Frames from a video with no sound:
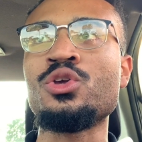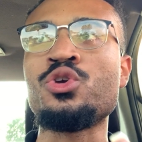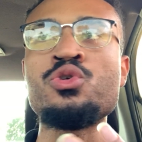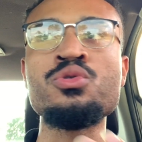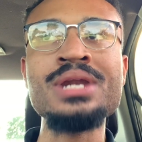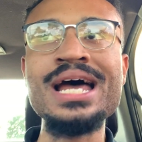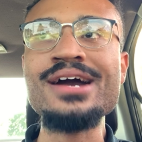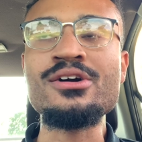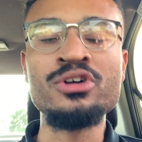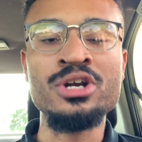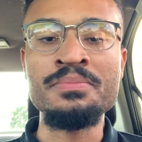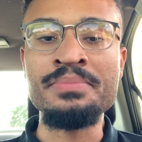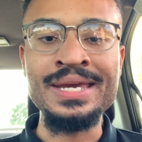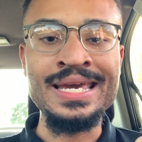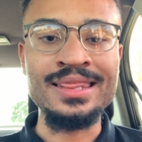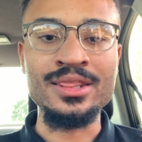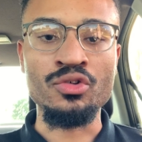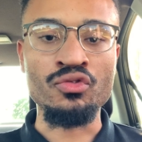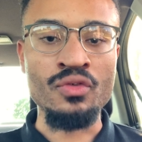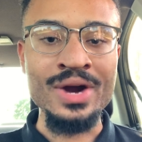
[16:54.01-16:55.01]
not going to be
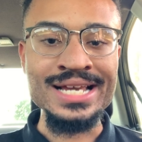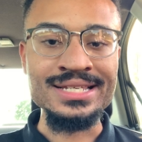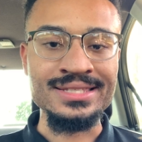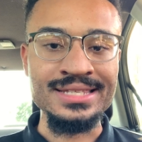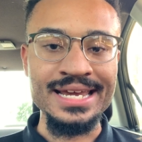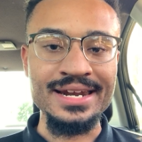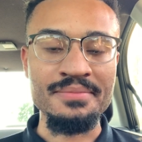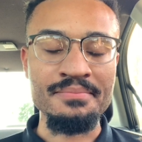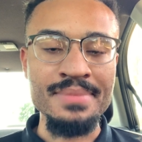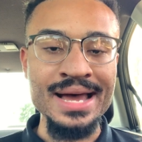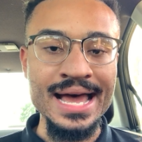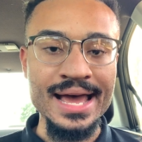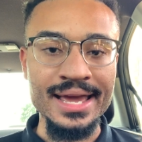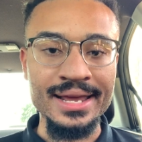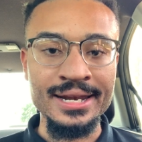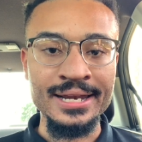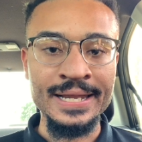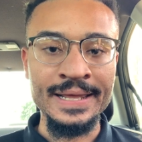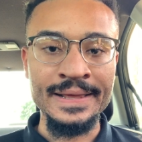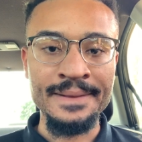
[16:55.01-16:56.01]
in the right state of mind.
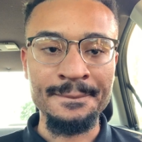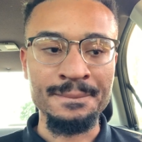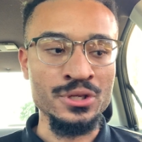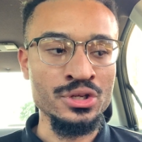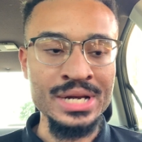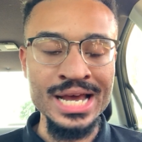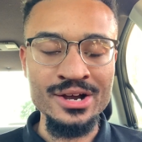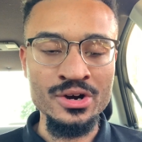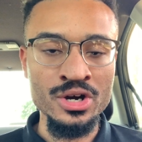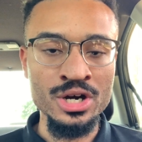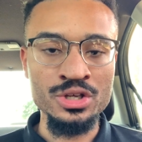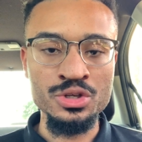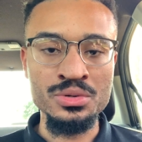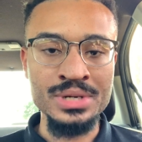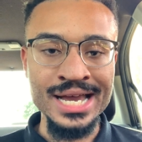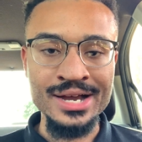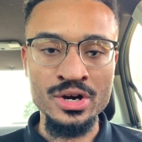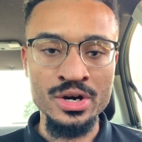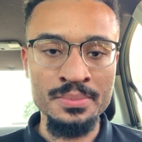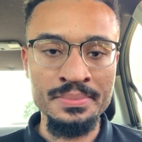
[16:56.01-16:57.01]
You're not going
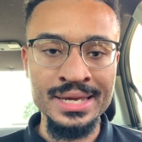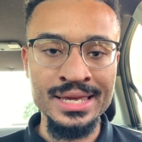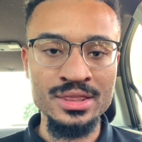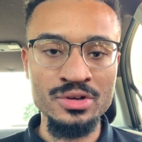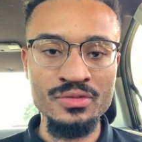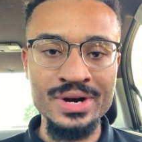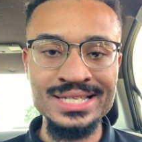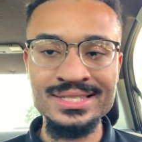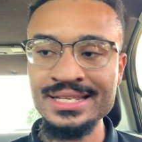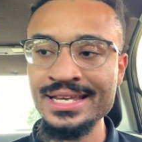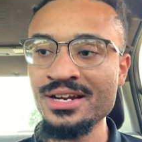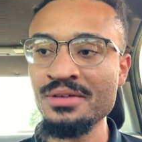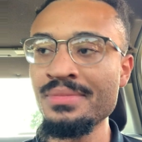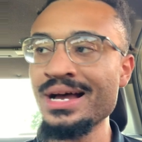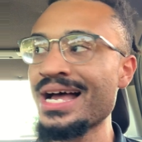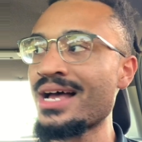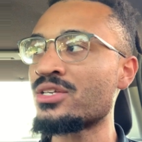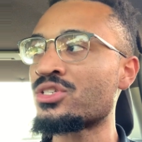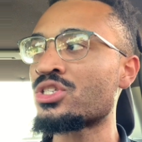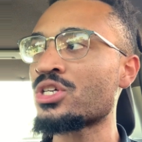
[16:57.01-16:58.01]
to be in the right state of
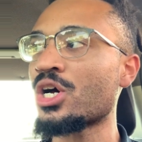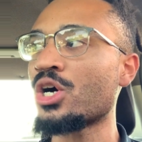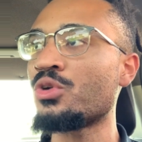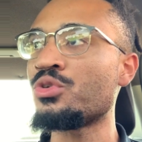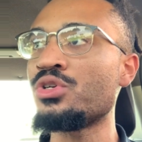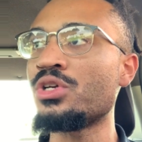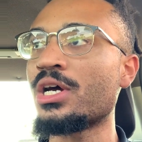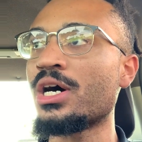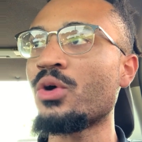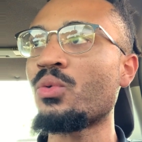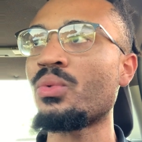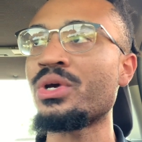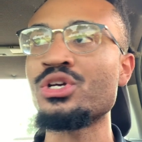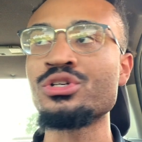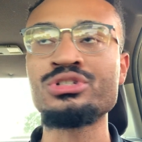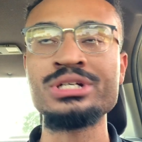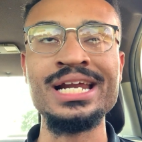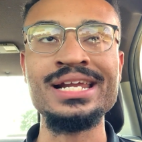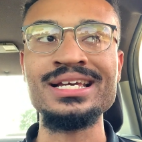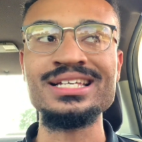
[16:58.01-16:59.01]
mind. So, when you're
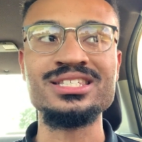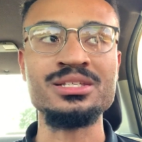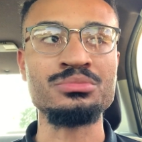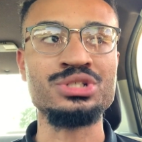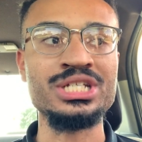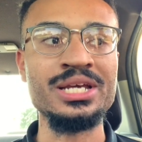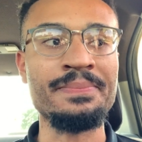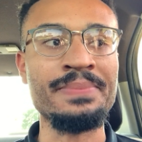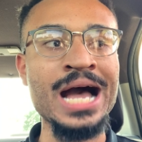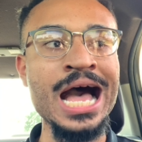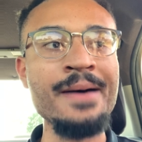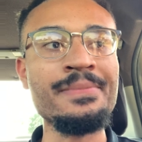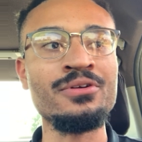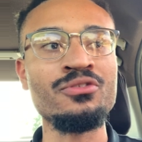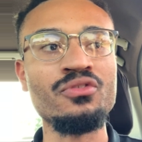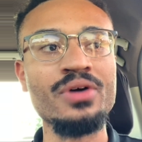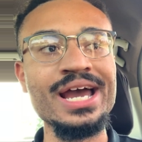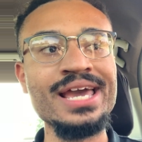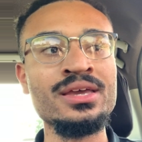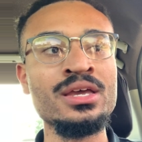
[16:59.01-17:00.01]
trying to get some shit popping,
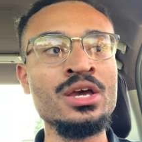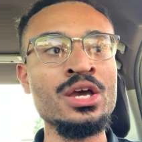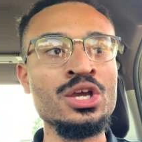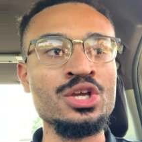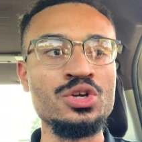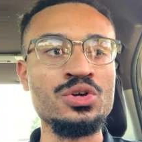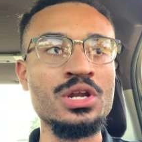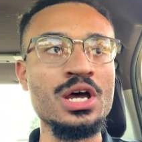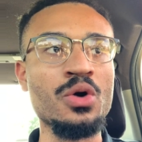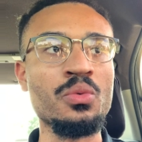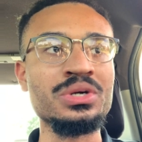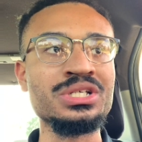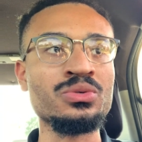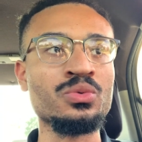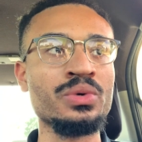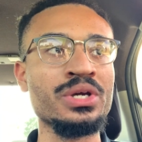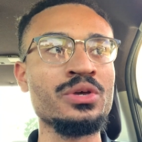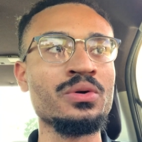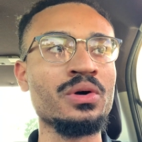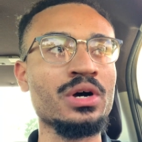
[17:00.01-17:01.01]
right?
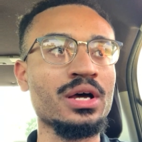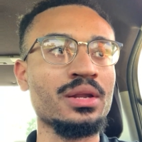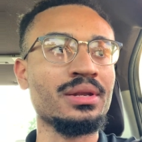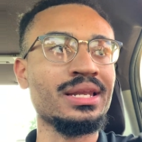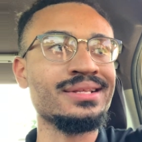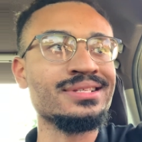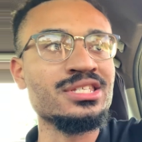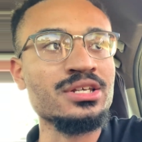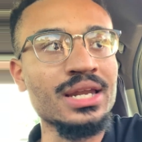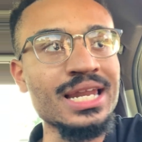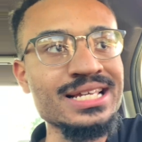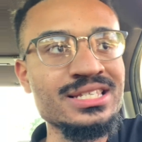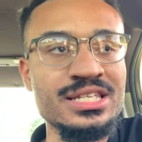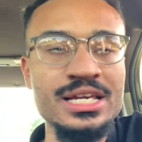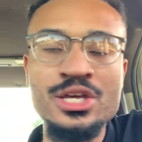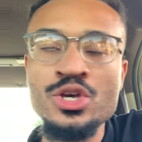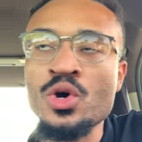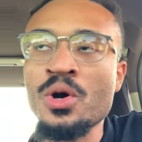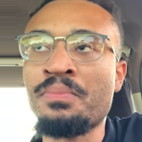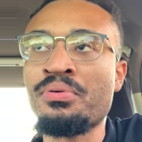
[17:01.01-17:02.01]
So let's say
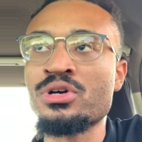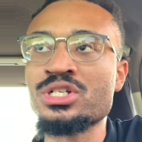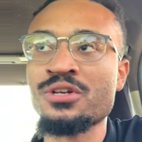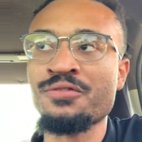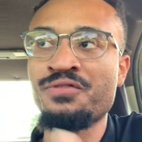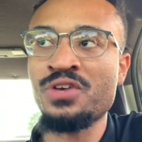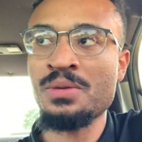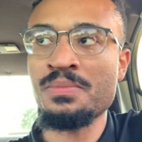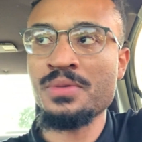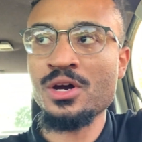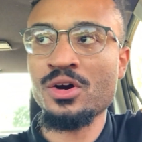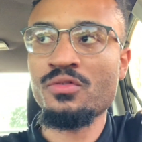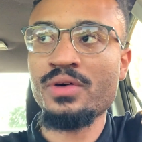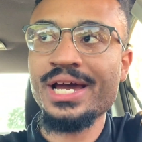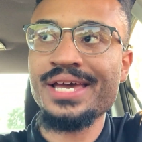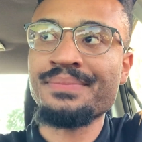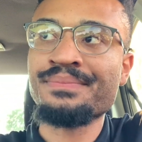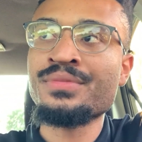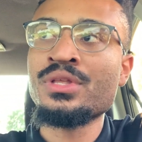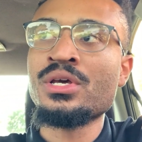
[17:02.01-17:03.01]
you approach a female,
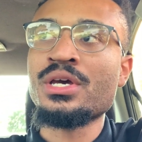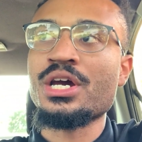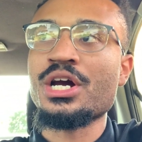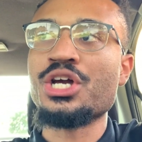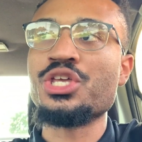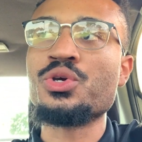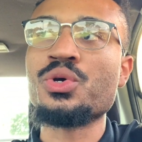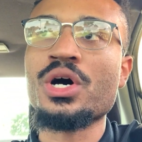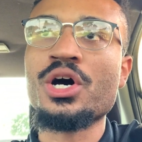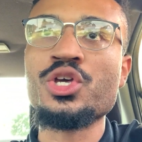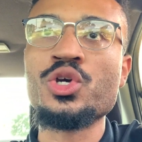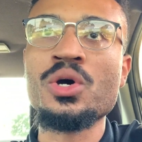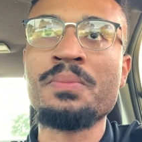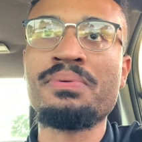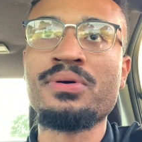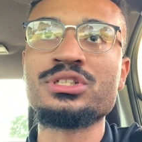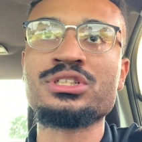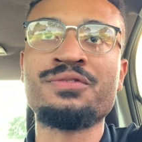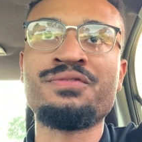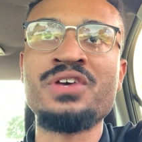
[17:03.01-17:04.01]
right? Here you go. You
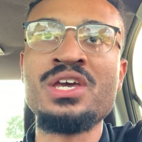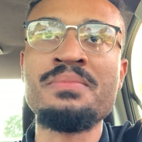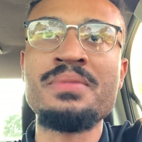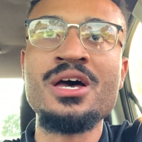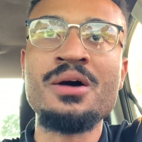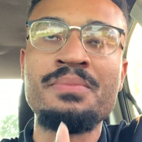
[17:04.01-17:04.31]
approach a female,